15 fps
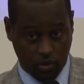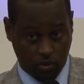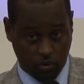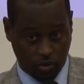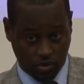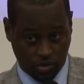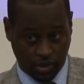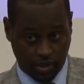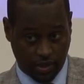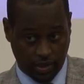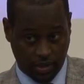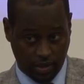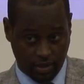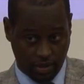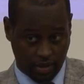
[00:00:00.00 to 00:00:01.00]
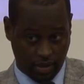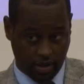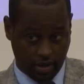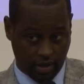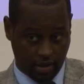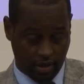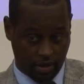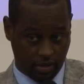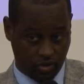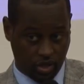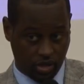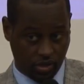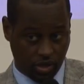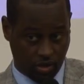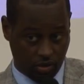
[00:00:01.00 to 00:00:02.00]
was the
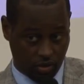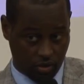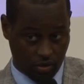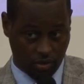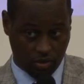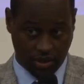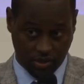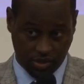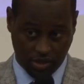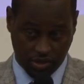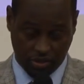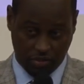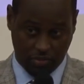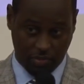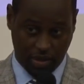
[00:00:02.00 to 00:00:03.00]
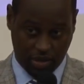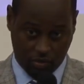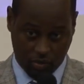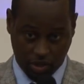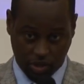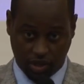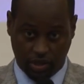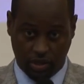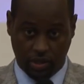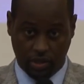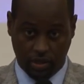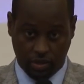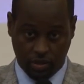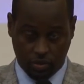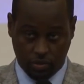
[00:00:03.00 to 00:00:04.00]
International Organization of Migration
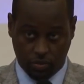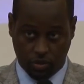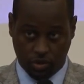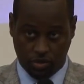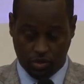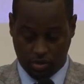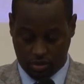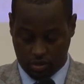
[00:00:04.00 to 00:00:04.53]
was